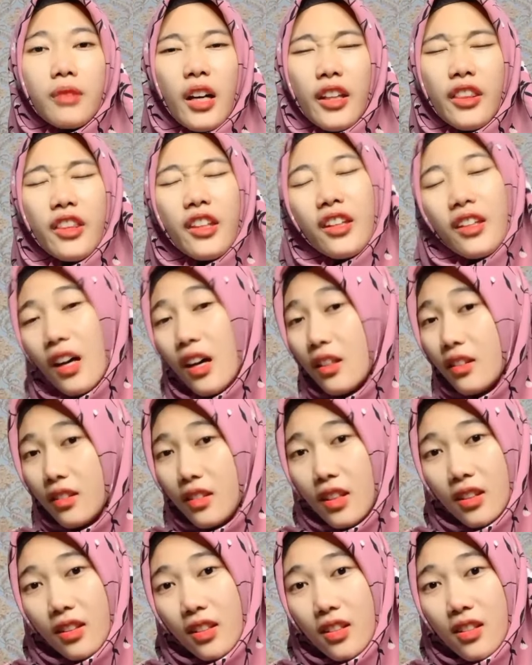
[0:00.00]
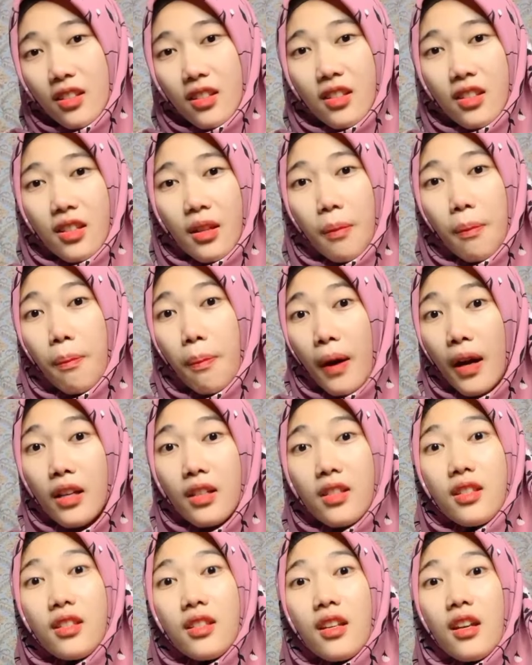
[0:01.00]
I think that it is the
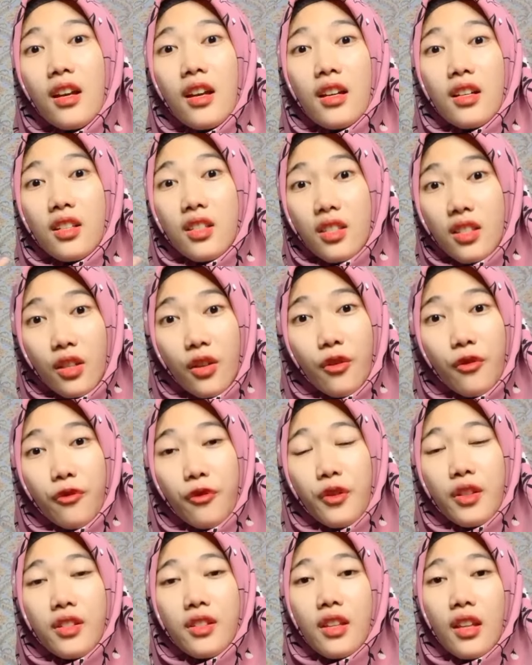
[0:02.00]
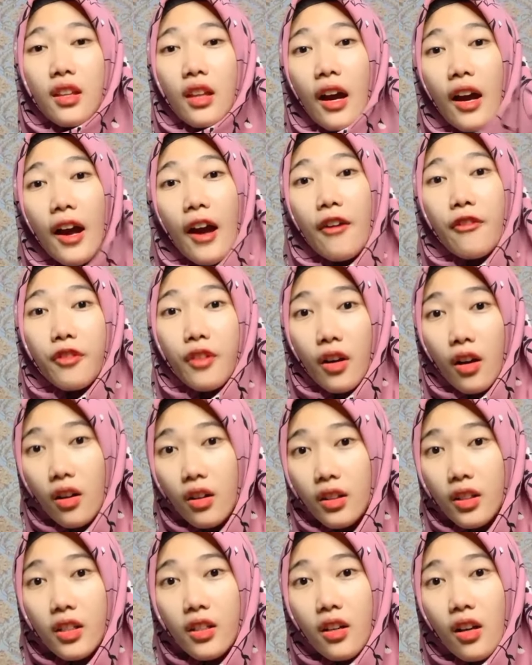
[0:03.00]
best service that I have
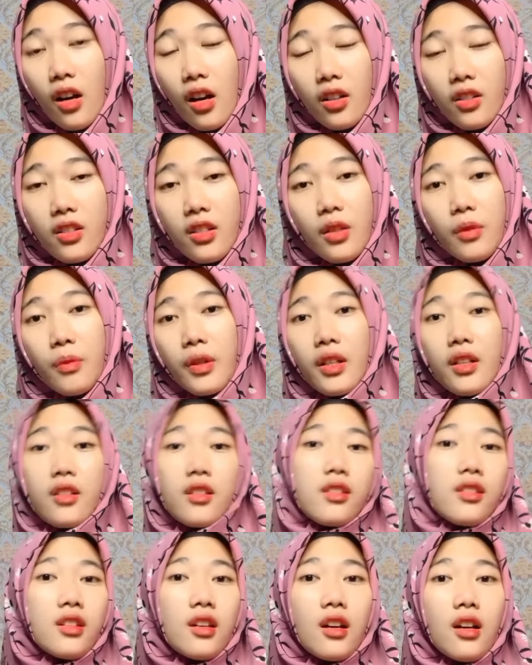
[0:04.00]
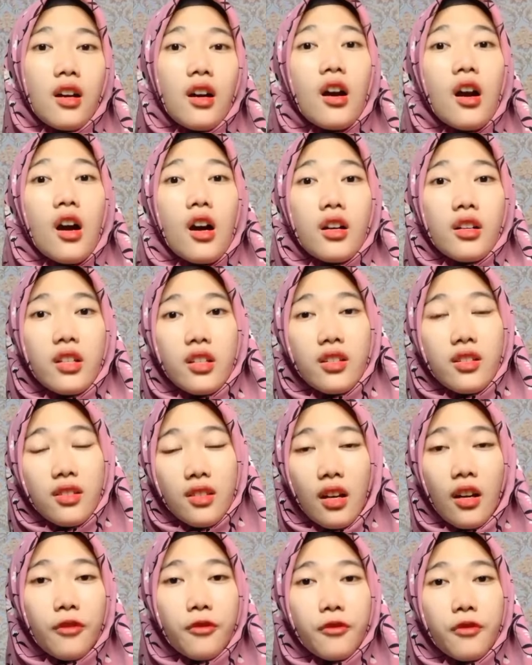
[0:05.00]
got in the hotel, because the
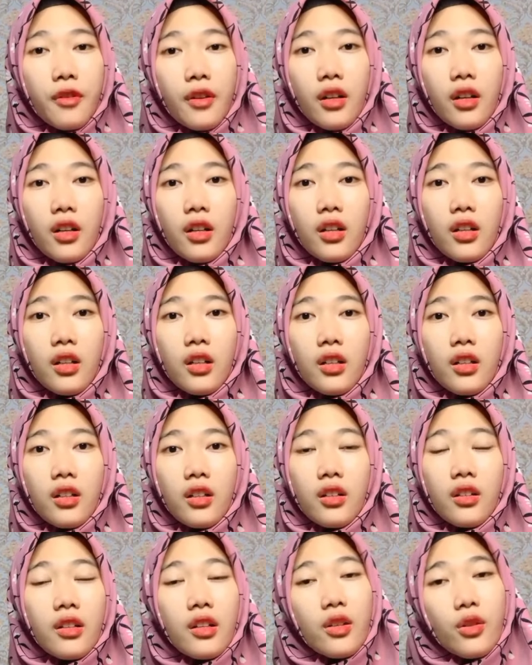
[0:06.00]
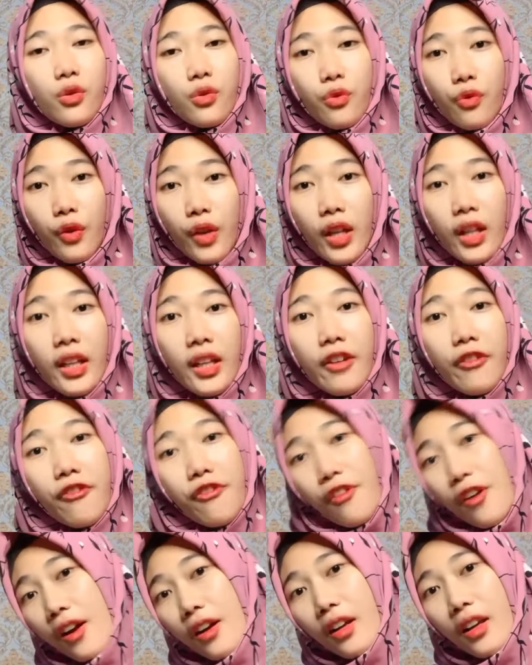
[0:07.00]
staff is really
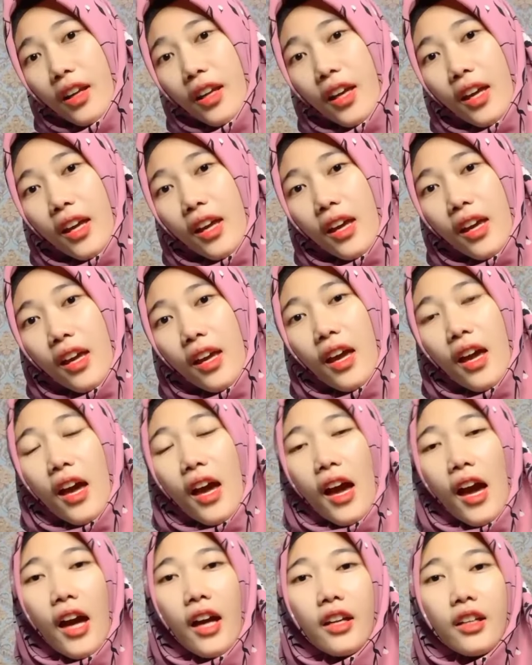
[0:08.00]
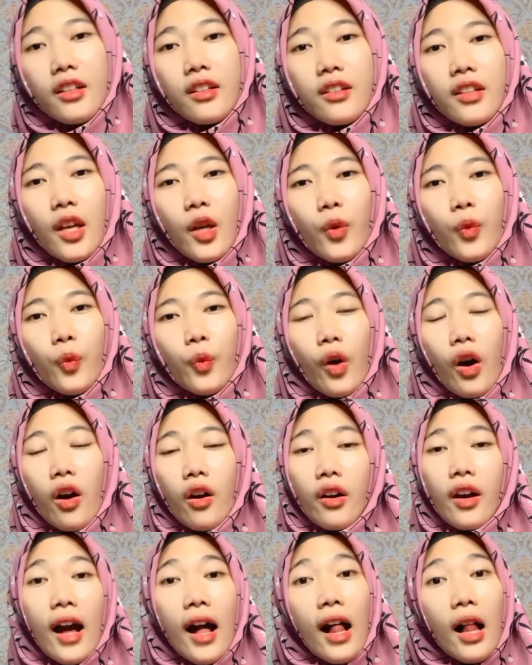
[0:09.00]
friendly and they
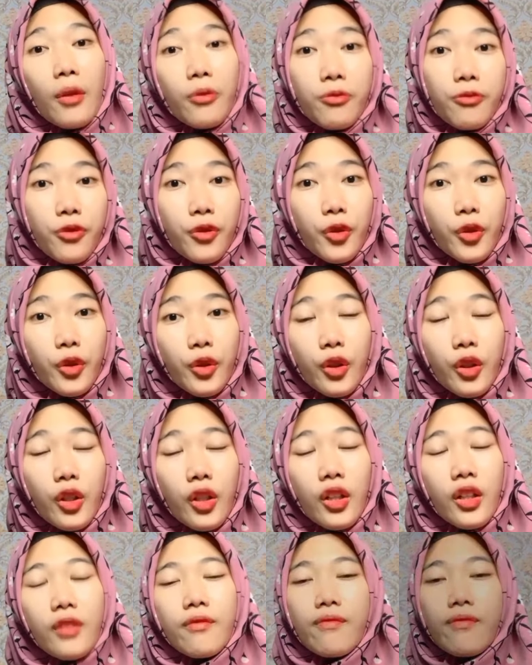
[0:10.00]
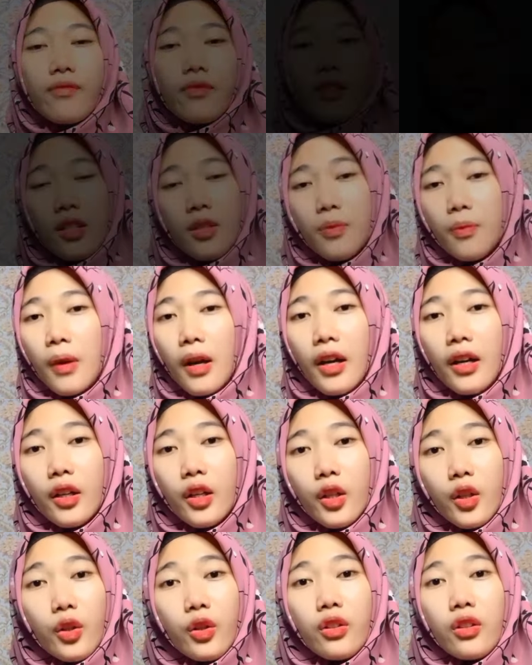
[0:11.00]
are helpful. That is
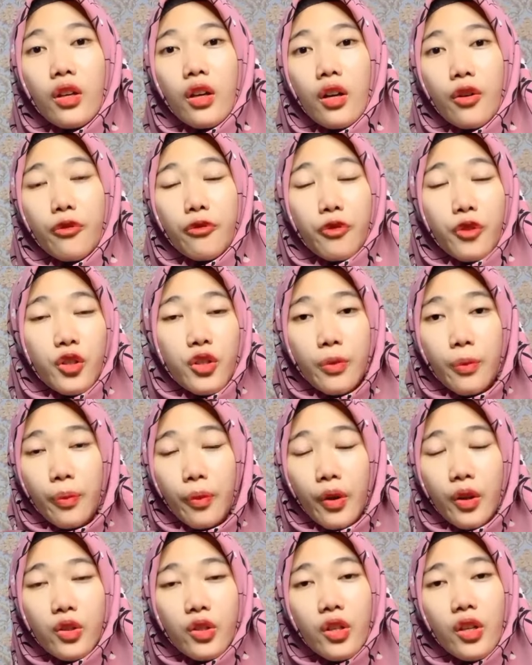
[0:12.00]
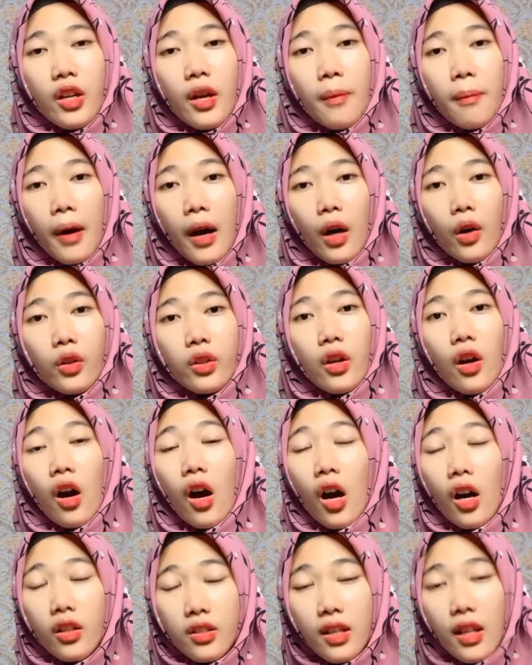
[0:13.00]
my good first impression about
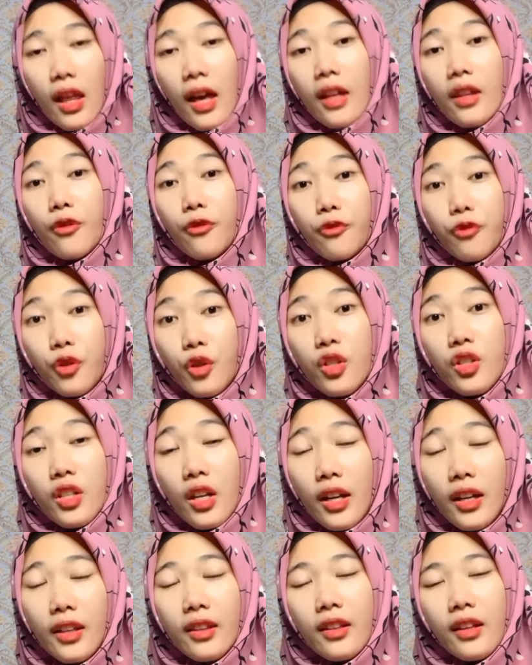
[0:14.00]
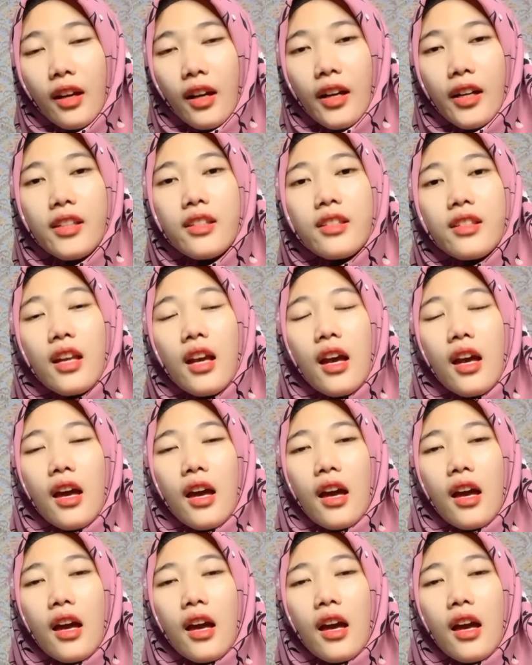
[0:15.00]
the hotel at the first sight, guys.